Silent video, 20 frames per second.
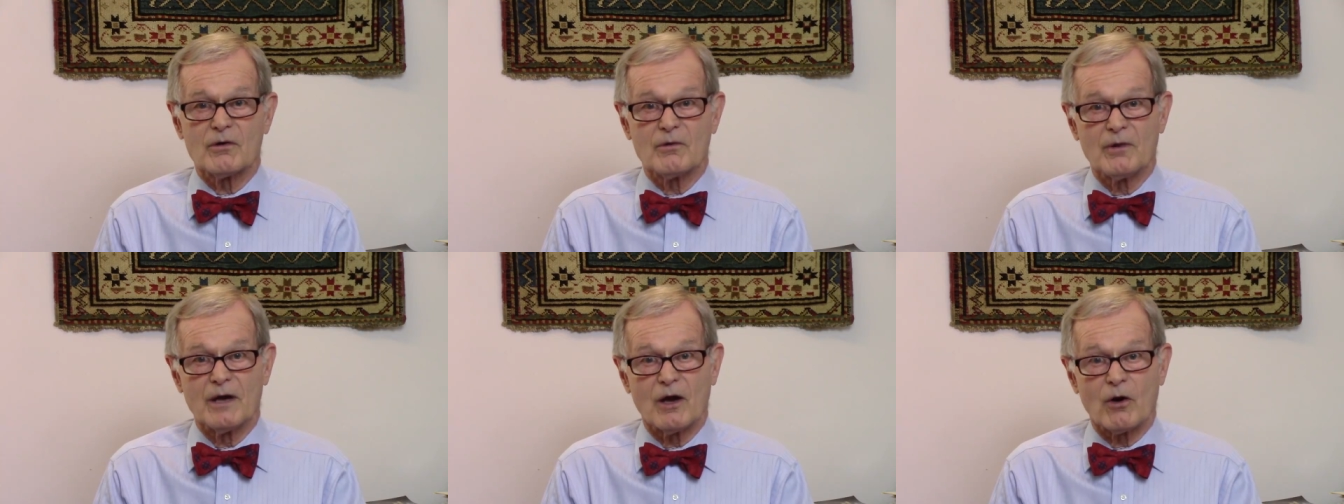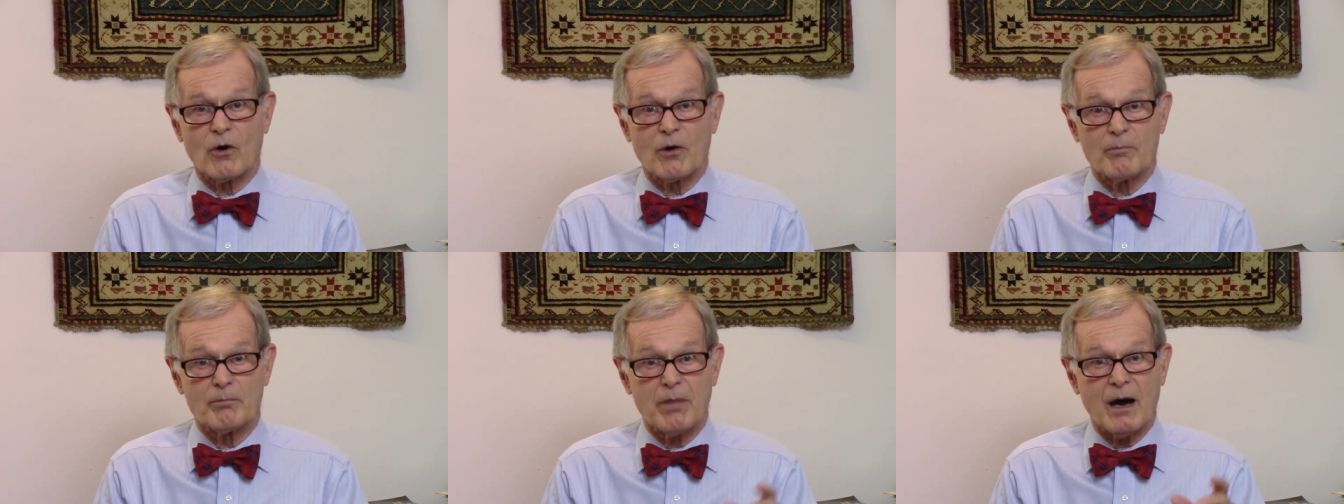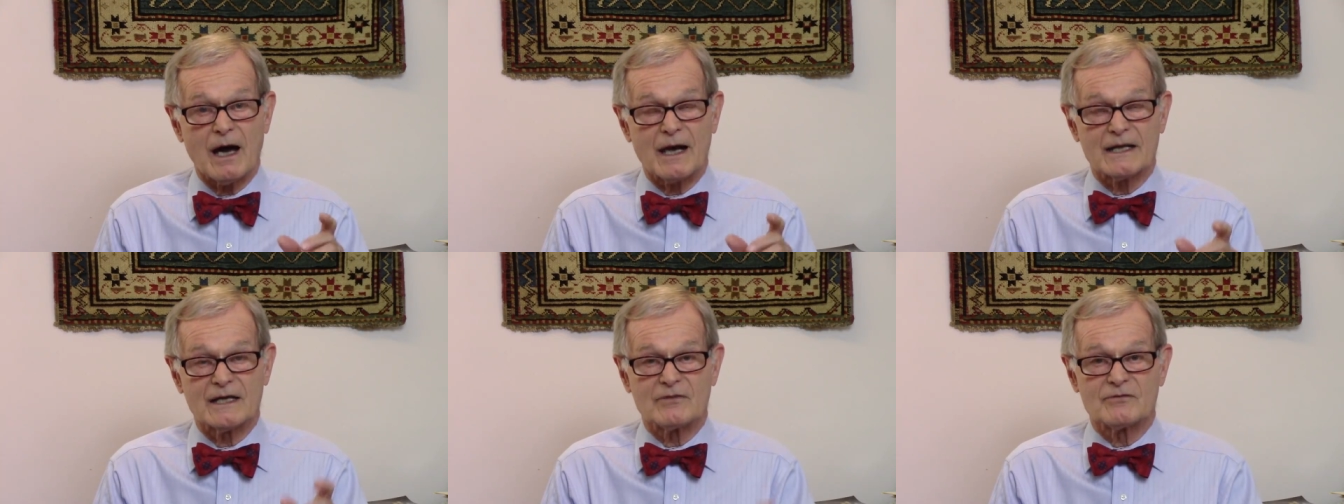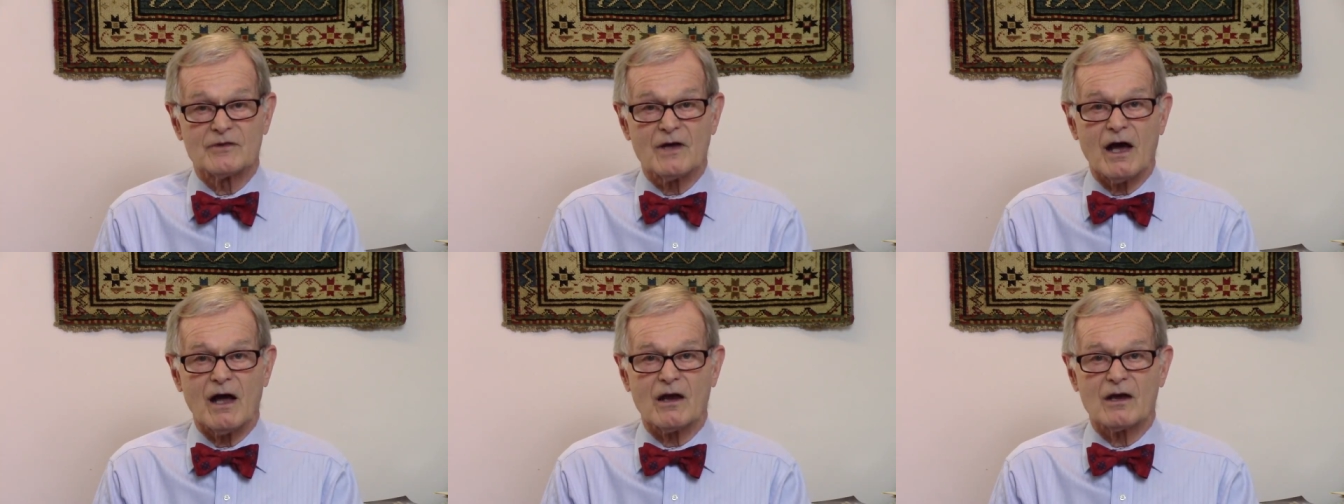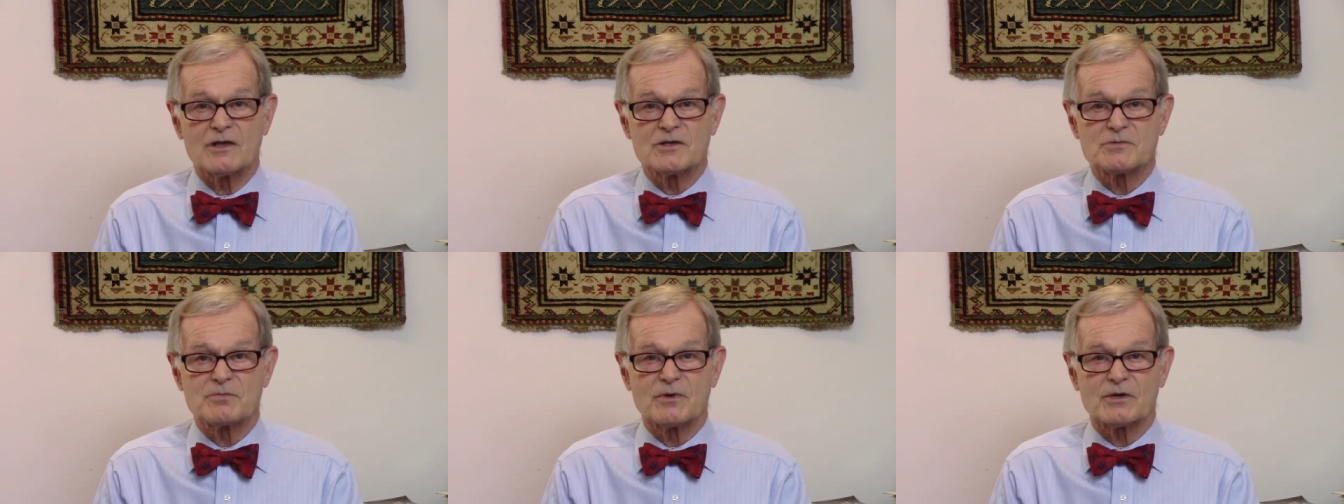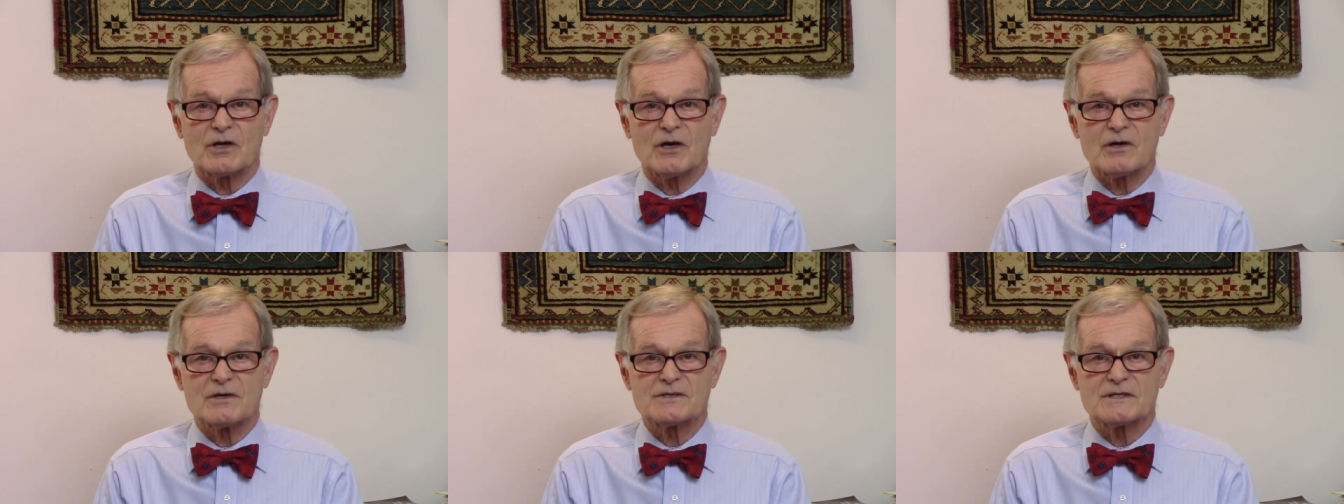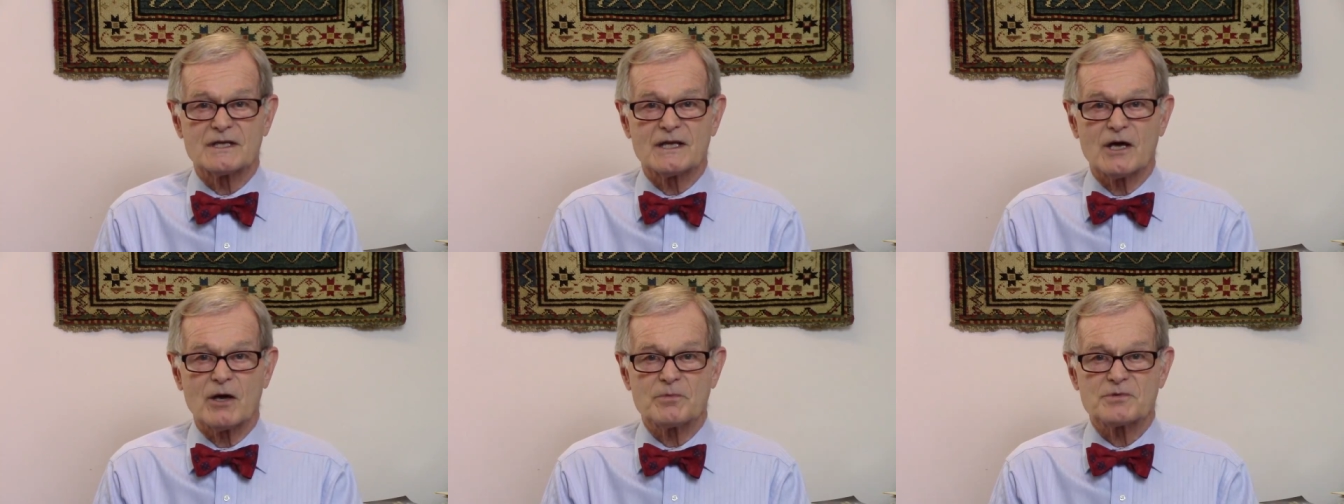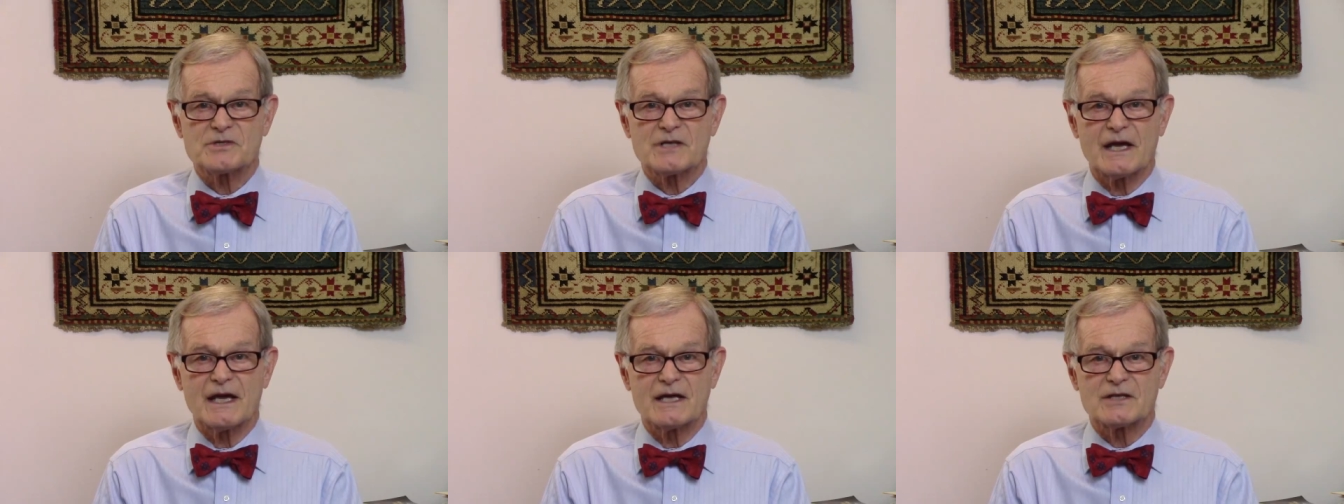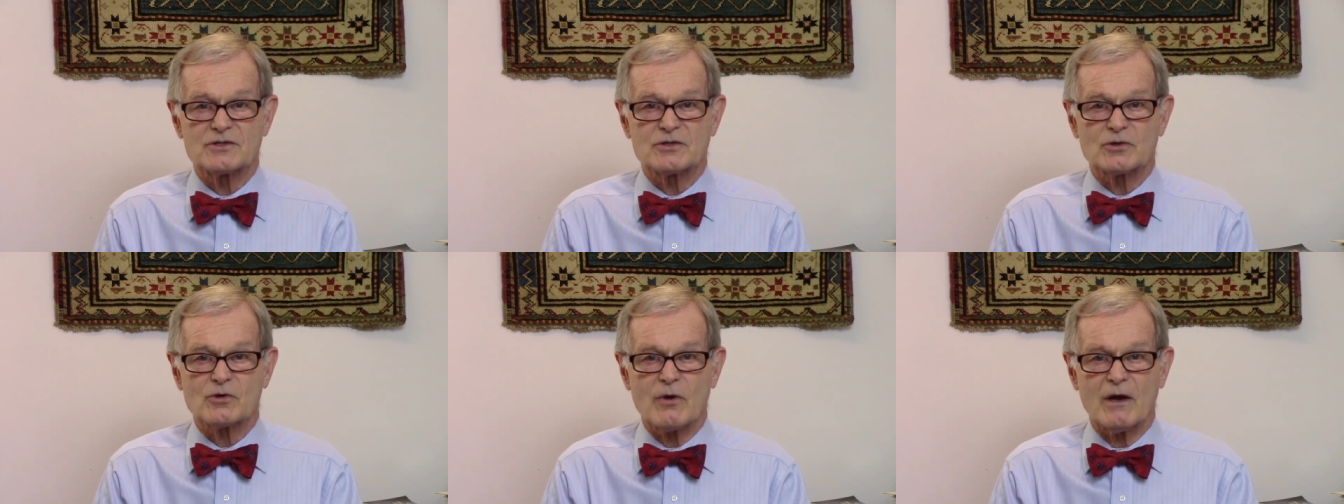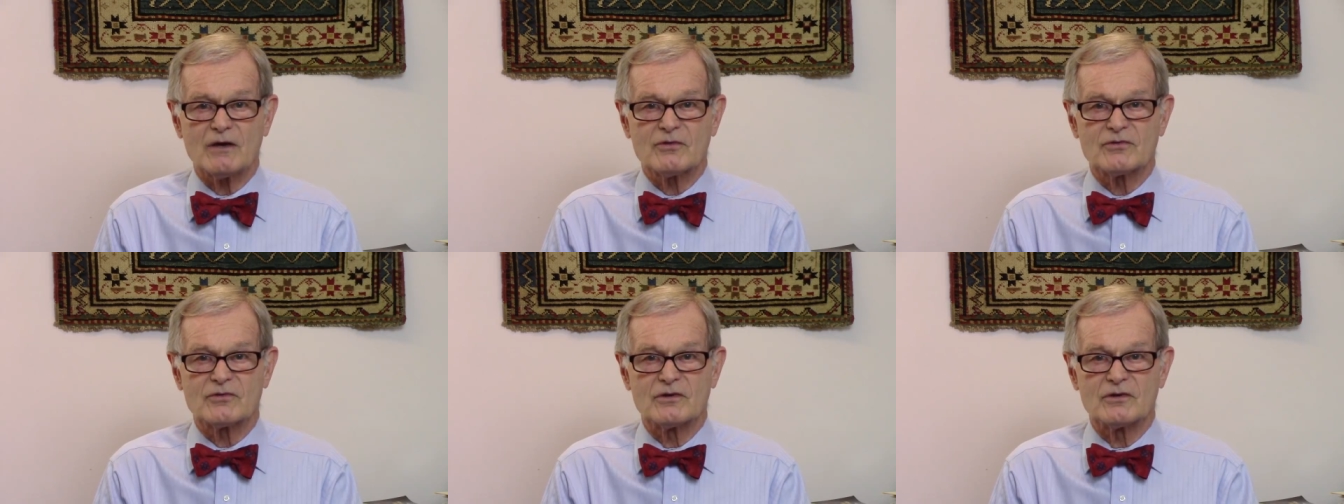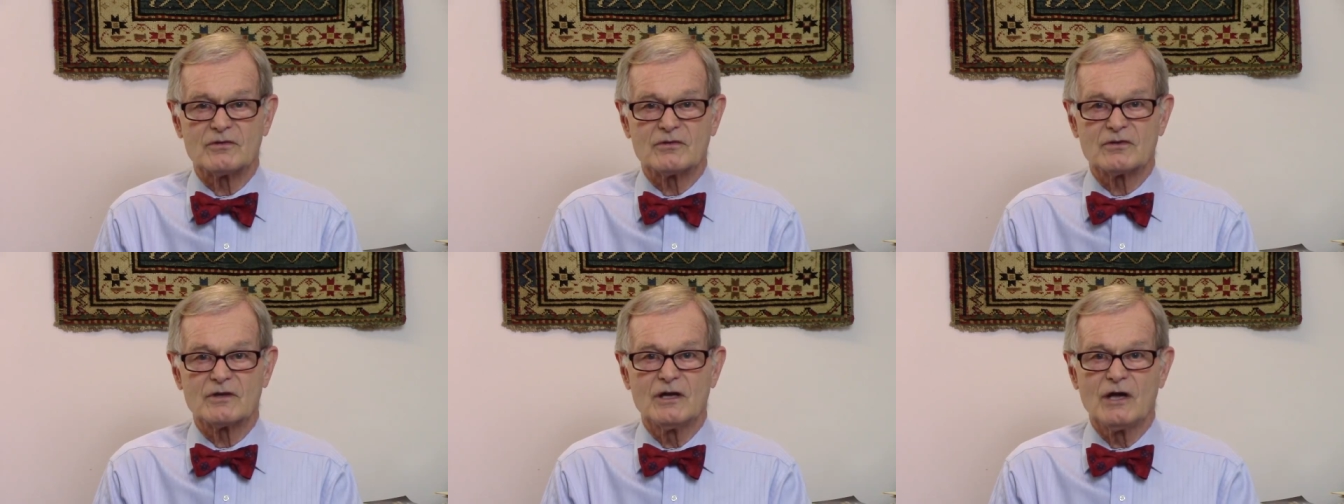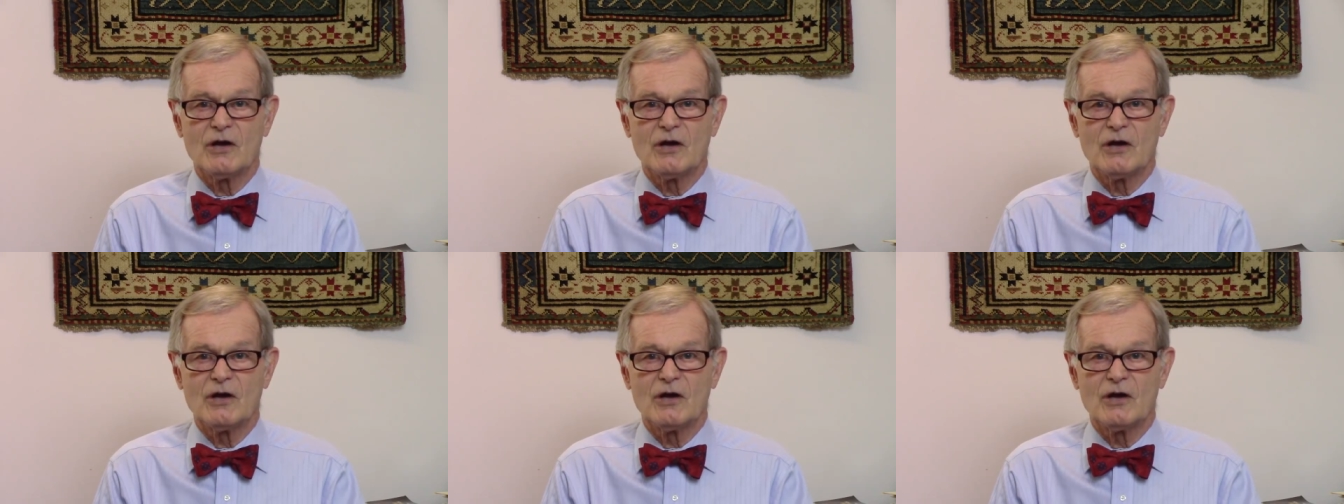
or body of knowledge because it helps to answer questions.